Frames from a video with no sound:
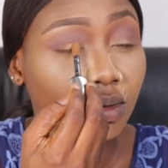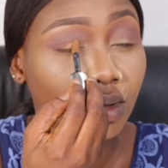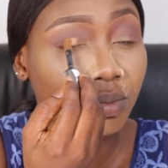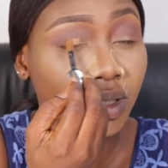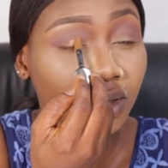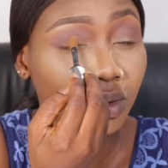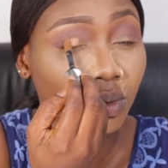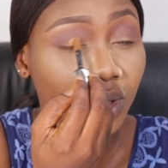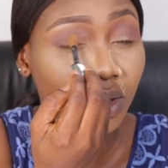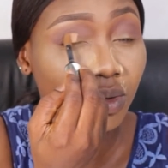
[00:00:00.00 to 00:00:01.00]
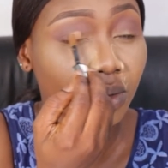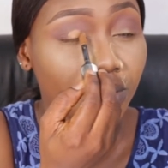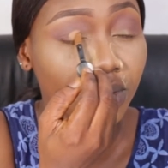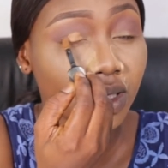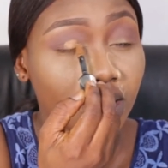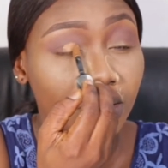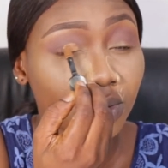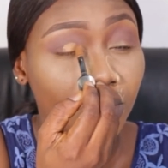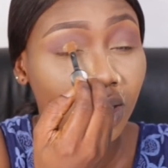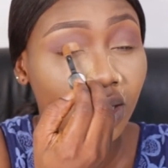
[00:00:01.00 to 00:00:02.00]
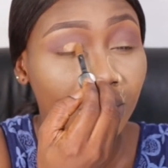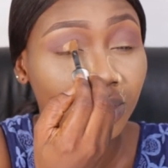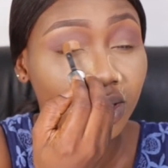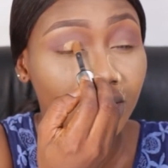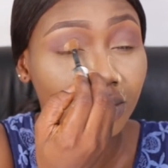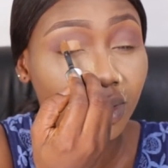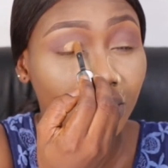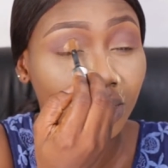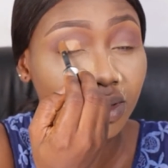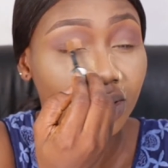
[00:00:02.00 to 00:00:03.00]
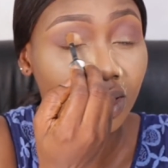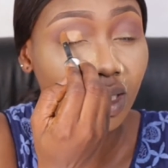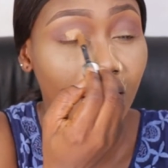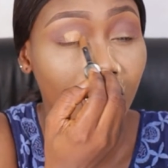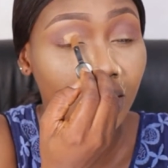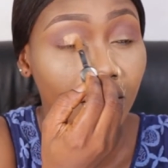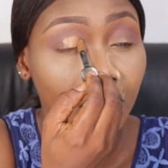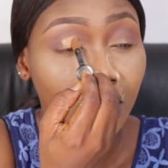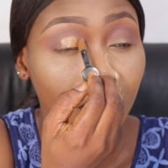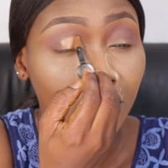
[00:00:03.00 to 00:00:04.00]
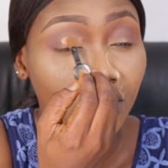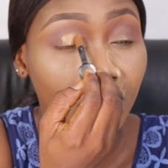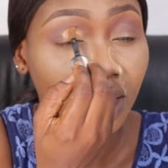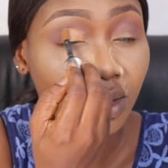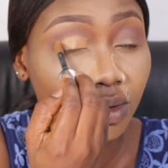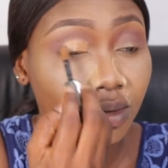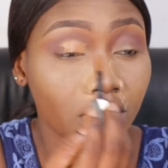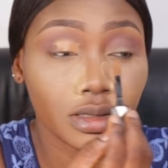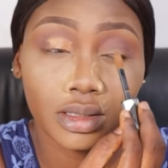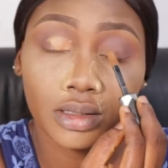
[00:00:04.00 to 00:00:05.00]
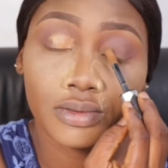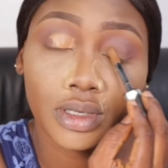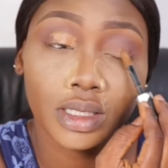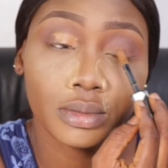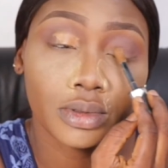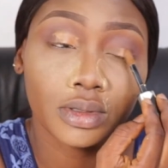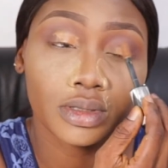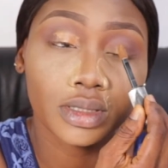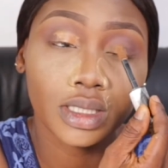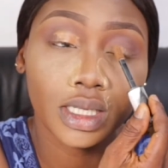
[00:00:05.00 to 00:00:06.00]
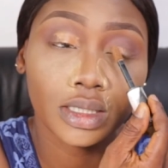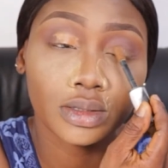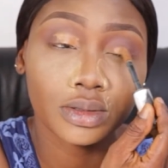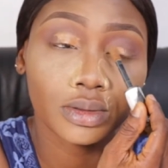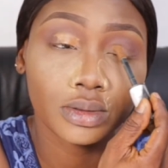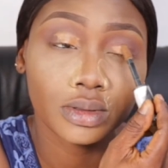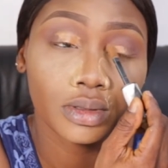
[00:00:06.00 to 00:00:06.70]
Depending on where you're based as well, I'm just using my concealer, my L'Oreal Infallible Concealer, to